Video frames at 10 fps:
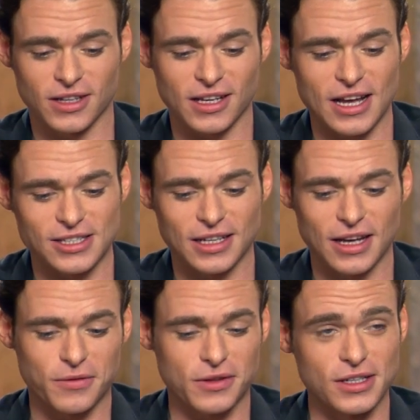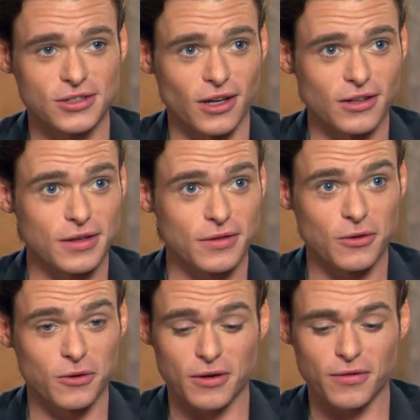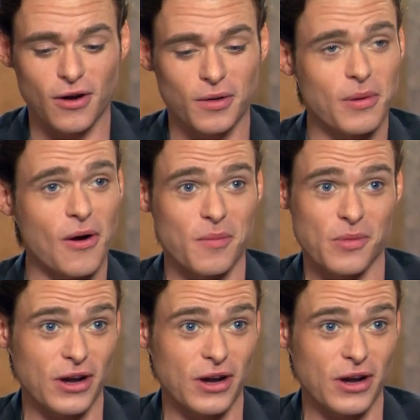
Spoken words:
connection they have with each other, even though they're far apart,